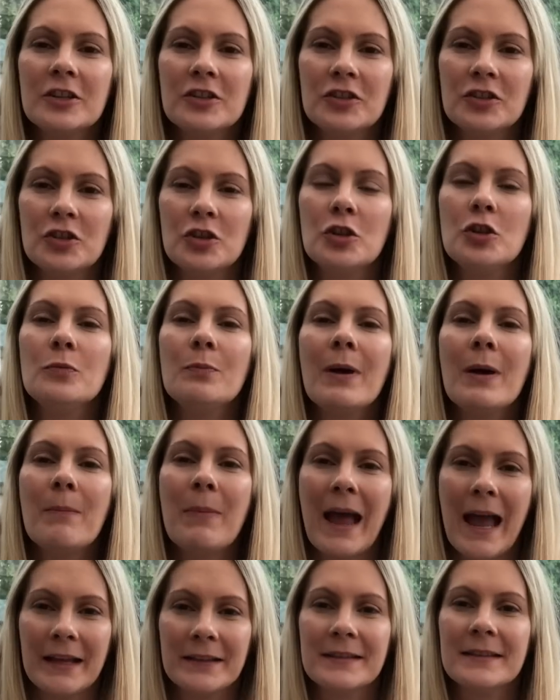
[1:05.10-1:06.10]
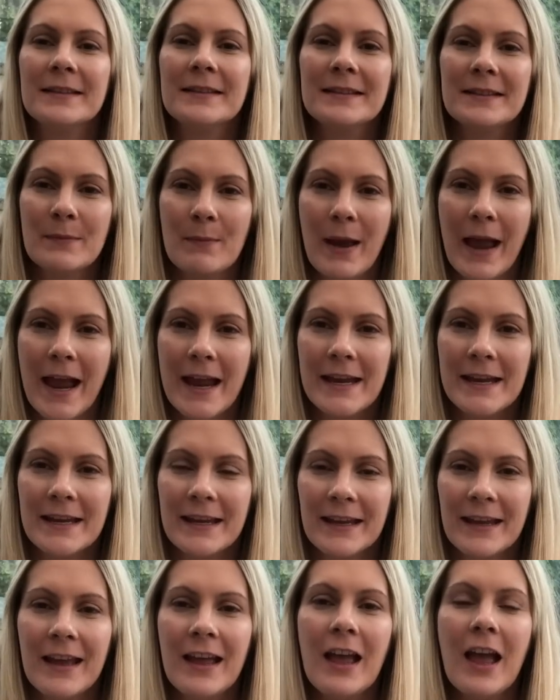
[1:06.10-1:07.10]
super pattern to
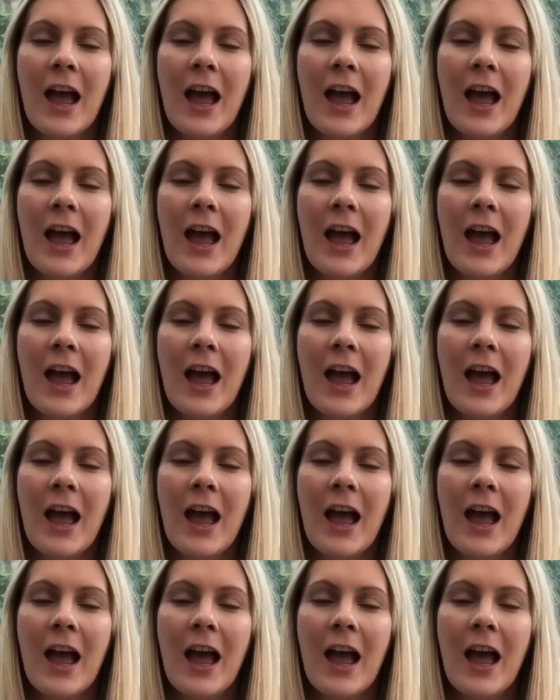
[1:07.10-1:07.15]
make.